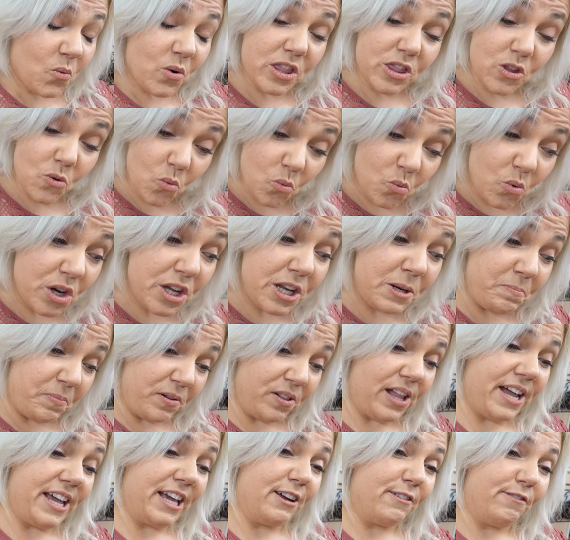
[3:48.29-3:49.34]
With a wood
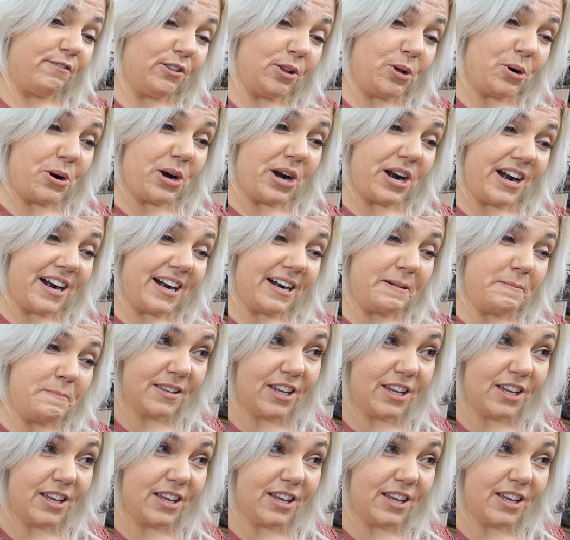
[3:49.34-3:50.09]
plank floor,